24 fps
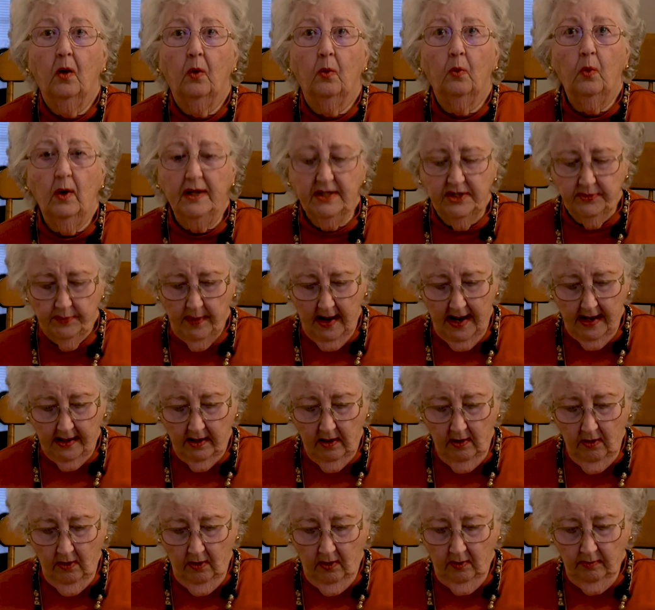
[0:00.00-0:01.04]
Once back
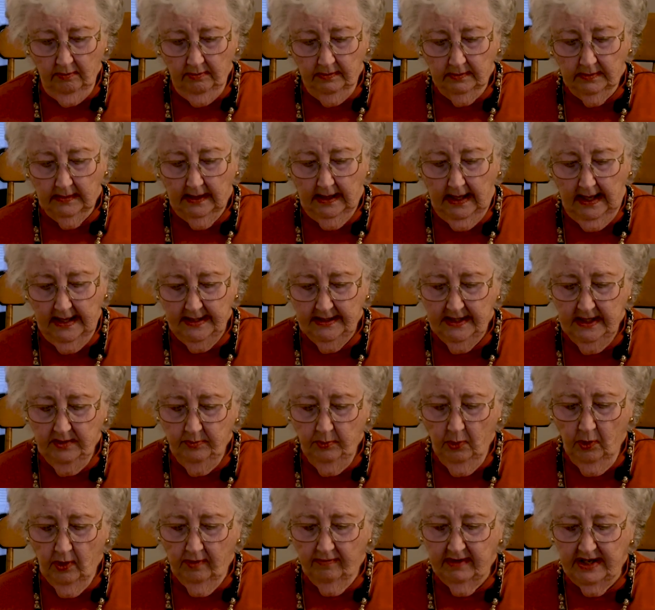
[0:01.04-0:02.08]
home, I did
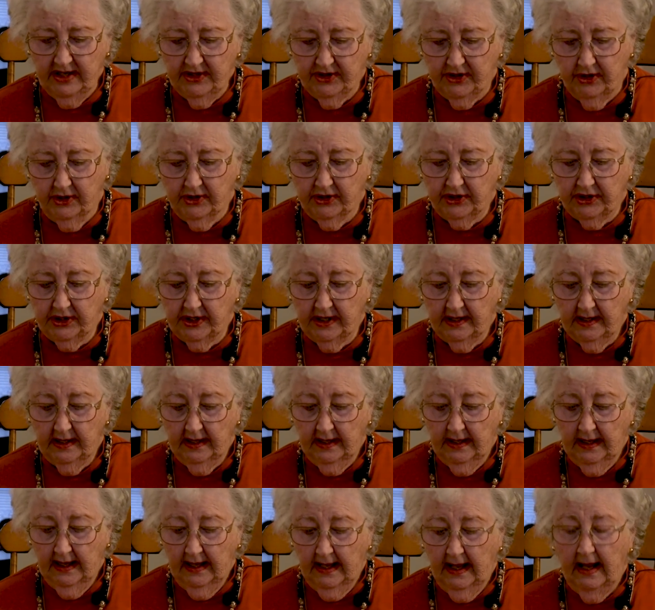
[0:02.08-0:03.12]
more research
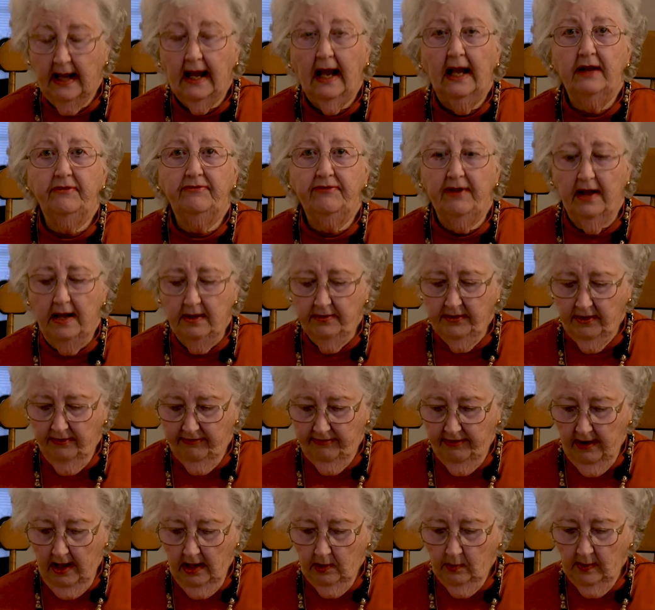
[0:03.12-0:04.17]
and found the
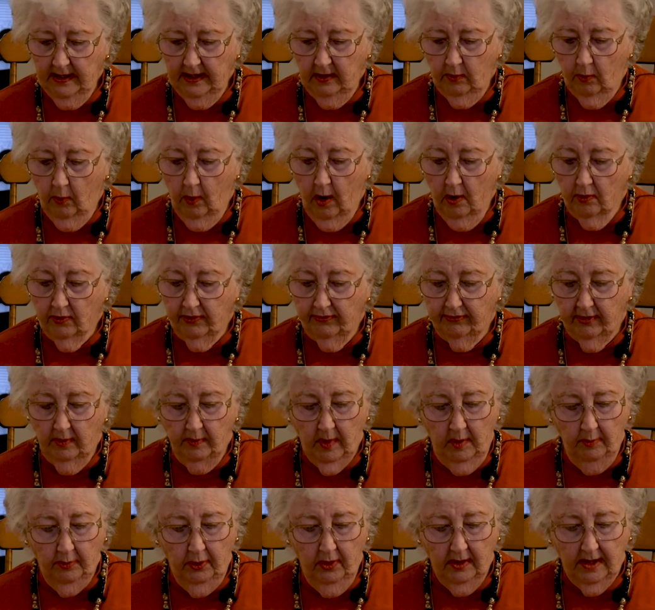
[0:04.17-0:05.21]
following quote from
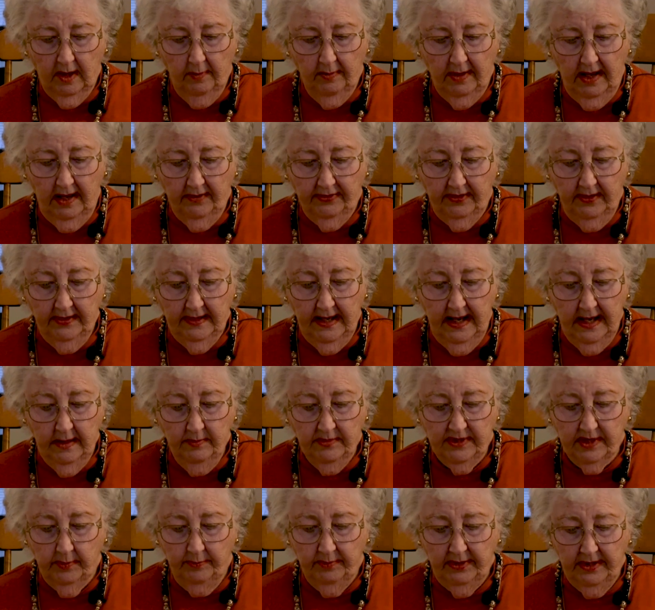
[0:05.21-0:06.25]
a book about the
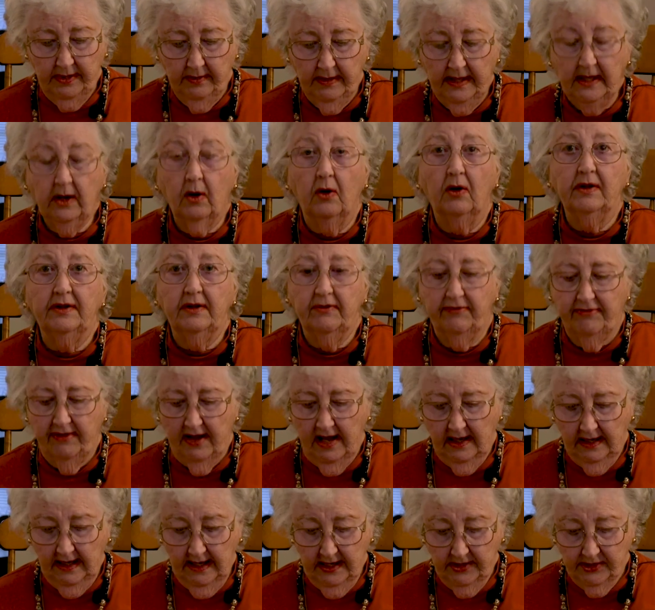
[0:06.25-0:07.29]
names appearing on the
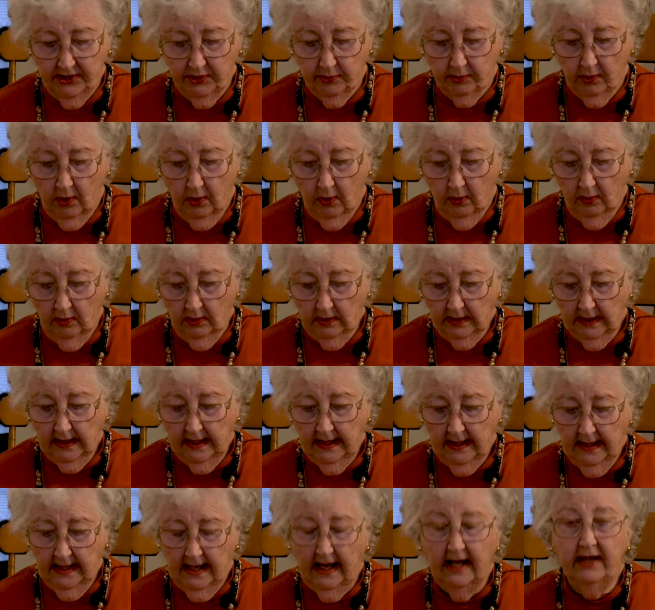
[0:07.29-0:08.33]
Falaise roll,
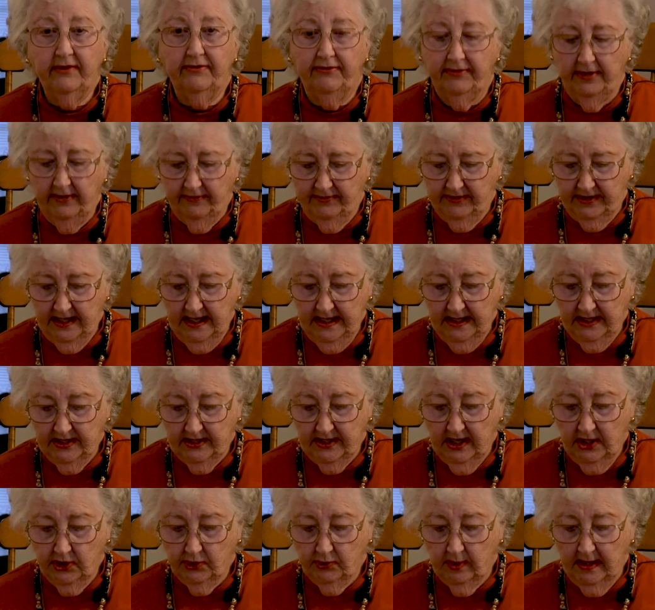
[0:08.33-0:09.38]
a 15th
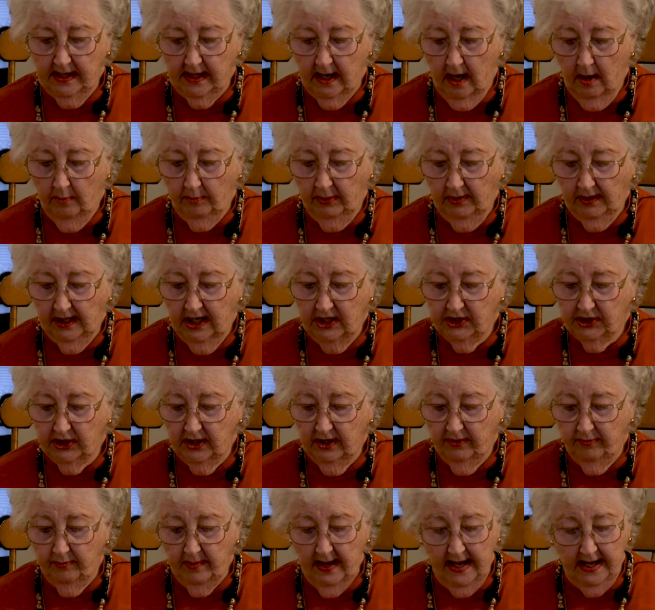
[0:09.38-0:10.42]
century compilation
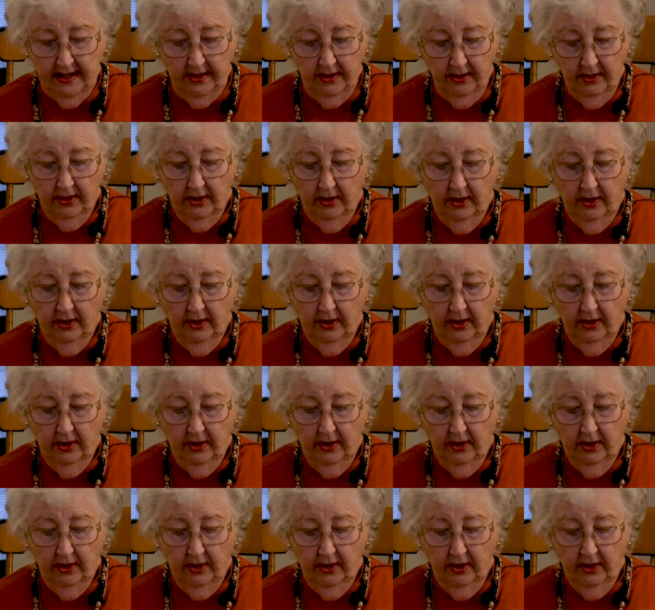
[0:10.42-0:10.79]
of men